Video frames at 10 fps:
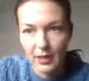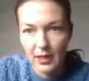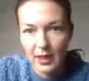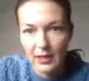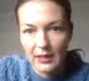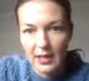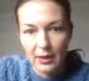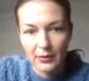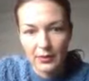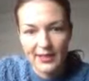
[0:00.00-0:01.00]
now the
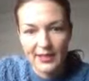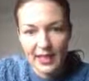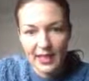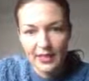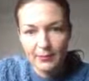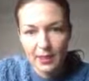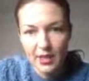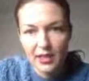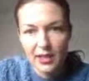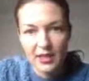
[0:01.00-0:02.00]
sales page
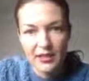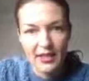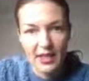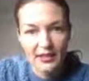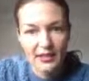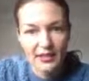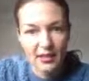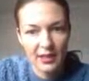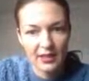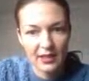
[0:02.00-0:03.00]
says as
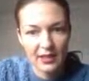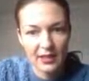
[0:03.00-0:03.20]
it is,